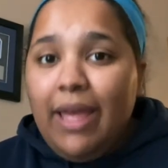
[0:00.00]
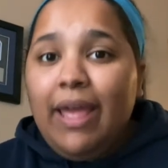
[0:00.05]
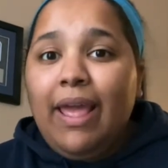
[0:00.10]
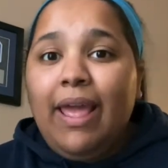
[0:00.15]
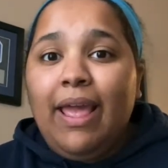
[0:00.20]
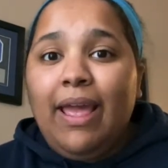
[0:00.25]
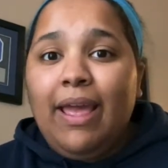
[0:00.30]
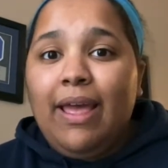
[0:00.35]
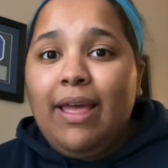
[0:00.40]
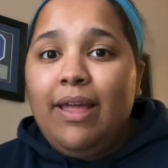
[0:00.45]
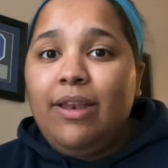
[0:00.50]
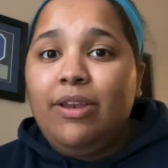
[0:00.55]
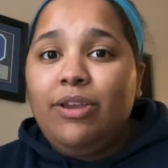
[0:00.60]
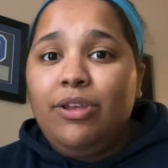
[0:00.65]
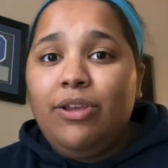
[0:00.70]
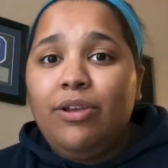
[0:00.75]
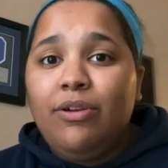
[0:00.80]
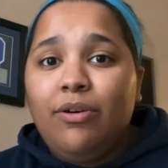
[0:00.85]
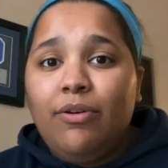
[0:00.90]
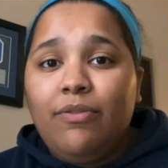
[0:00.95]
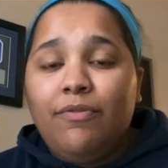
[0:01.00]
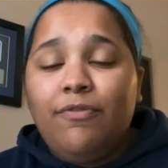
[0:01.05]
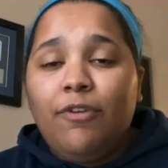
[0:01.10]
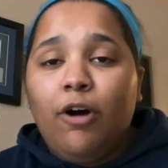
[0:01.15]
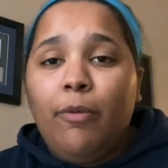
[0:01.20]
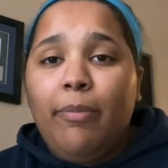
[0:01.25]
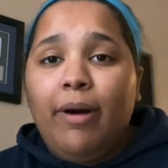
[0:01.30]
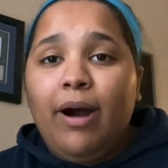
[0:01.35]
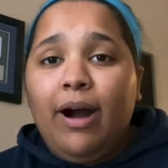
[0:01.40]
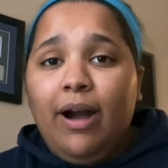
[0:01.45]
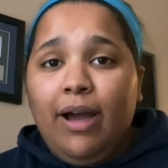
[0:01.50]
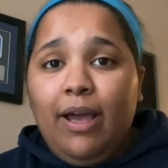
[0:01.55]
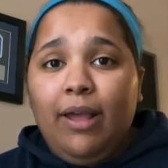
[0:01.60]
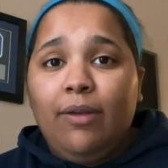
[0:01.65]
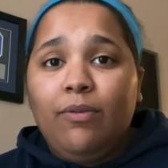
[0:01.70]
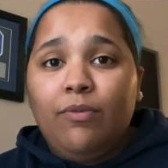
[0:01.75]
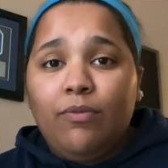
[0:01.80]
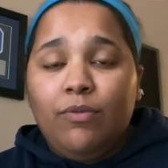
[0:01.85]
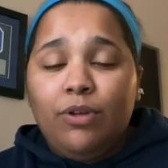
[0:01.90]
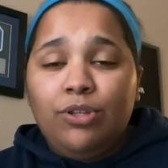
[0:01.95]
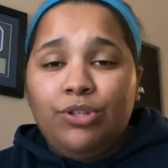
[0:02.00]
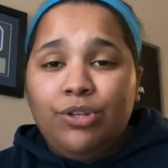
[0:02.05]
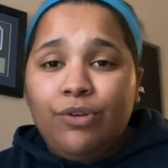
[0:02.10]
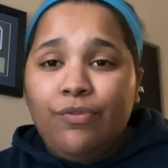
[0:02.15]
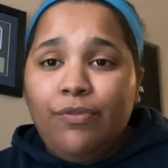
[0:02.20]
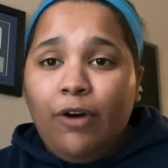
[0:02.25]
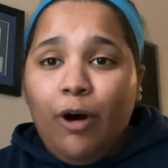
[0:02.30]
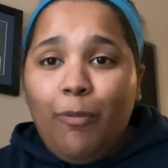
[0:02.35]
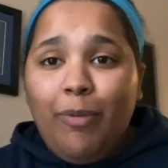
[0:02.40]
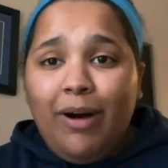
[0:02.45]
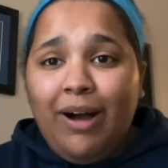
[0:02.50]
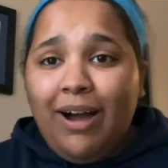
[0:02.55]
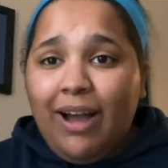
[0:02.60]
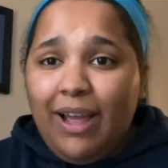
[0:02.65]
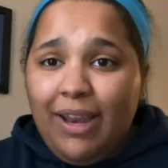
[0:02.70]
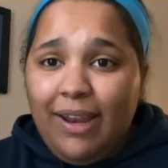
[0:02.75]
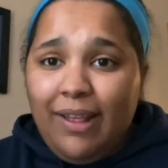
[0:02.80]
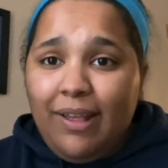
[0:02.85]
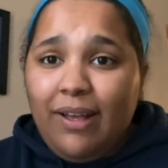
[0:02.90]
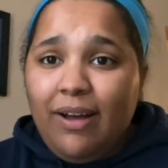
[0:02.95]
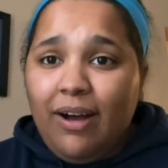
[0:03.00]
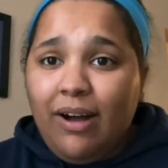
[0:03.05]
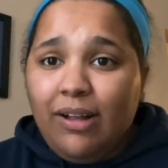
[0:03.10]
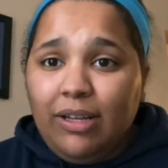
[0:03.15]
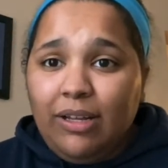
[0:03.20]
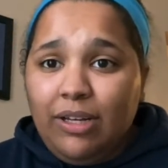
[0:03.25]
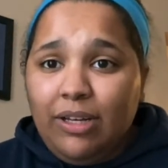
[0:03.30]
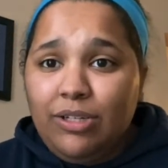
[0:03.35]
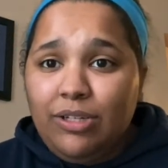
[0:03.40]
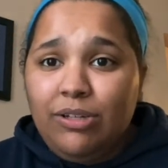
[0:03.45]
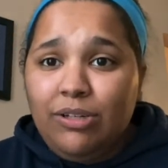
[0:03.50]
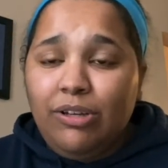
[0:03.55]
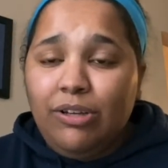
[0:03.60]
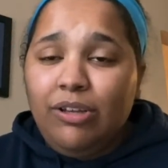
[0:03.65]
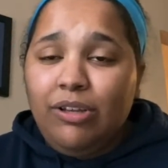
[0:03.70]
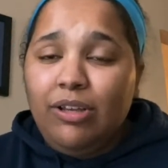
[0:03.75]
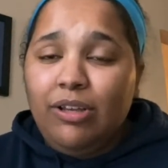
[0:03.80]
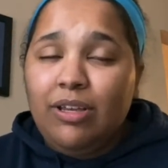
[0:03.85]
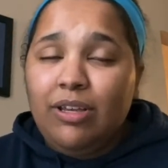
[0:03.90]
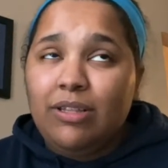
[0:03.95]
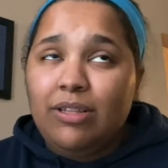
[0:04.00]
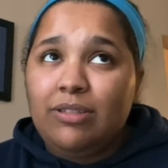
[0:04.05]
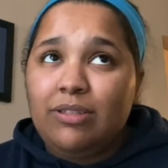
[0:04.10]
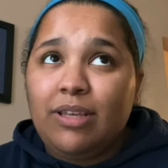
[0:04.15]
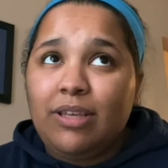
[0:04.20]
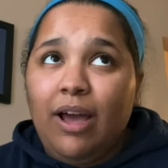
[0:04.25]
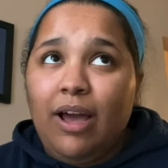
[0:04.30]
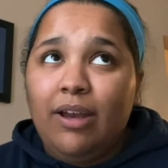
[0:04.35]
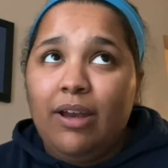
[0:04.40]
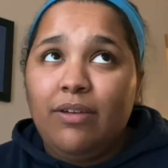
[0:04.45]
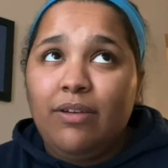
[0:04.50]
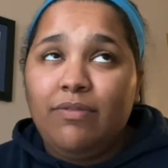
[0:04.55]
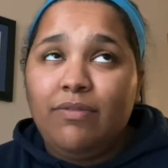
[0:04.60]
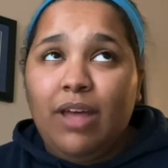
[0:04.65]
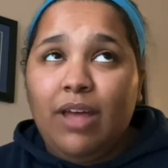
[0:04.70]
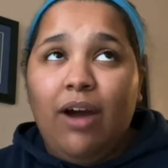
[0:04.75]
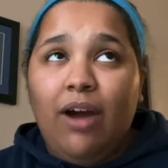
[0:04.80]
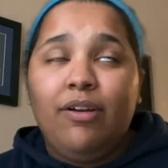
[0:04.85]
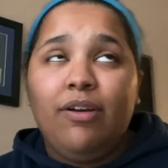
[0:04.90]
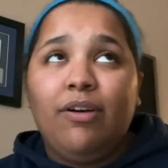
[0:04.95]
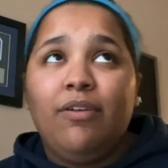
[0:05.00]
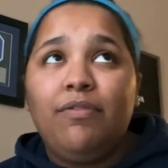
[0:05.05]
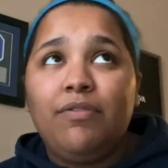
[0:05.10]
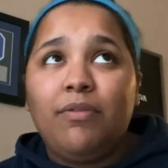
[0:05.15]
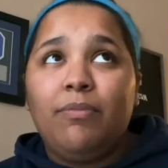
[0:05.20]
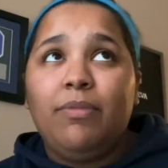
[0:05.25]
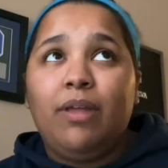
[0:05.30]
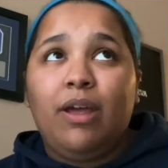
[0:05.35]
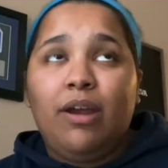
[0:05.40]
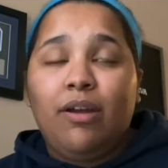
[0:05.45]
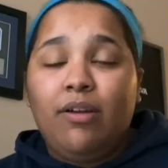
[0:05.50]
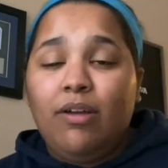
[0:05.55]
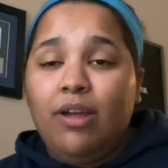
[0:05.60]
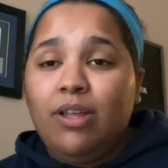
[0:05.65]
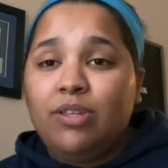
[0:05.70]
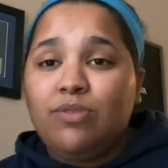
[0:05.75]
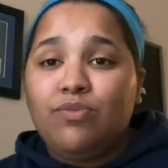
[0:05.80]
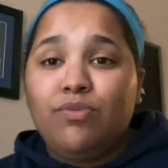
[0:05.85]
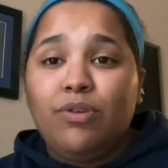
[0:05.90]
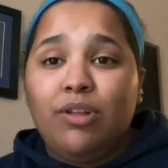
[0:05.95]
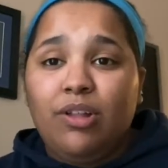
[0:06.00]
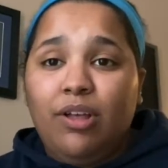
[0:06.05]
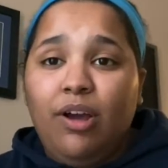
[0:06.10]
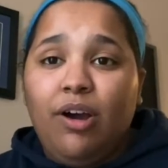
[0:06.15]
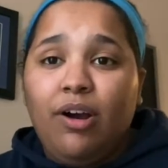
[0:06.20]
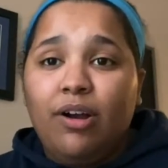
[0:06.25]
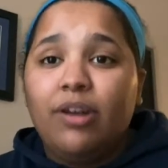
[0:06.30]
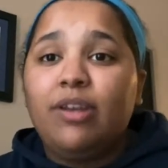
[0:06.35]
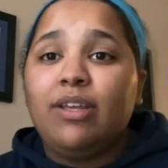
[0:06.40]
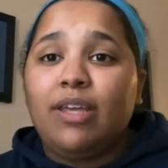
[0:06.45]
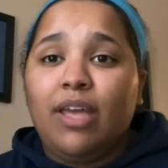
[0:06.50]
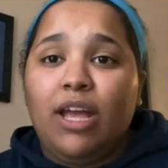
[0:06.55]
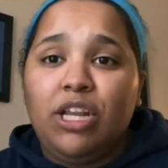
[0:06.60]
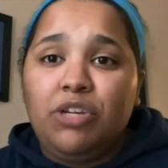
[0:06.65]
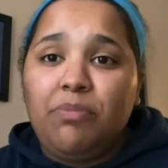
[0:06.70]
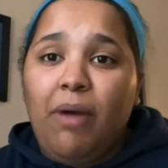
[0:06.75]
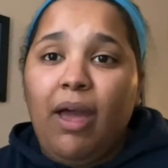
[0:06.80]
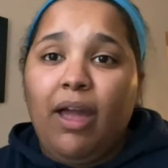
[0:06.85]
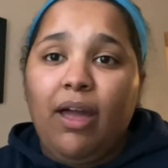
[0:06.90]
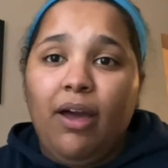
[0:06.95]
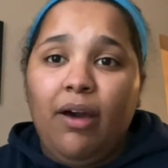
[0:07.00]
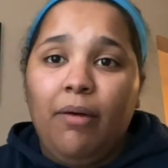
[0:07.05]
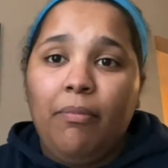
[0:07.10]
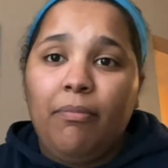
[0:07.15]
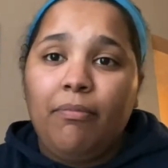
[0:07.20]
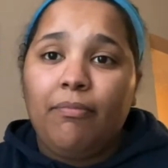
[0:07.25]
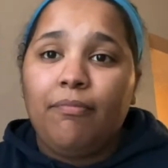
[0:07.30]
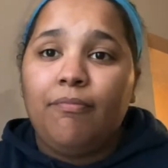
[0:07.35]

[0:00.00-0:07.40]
and you don't fall behind. Once you fall behind in college, it's kind of downhill from there. It's really hard to catch back up.